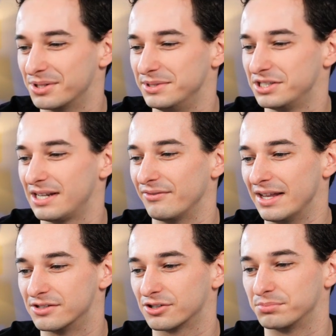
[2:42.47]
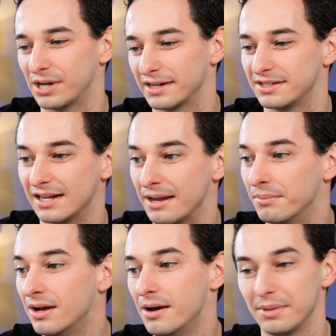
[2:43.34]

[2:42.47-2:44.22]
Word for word: So we just have insert product name.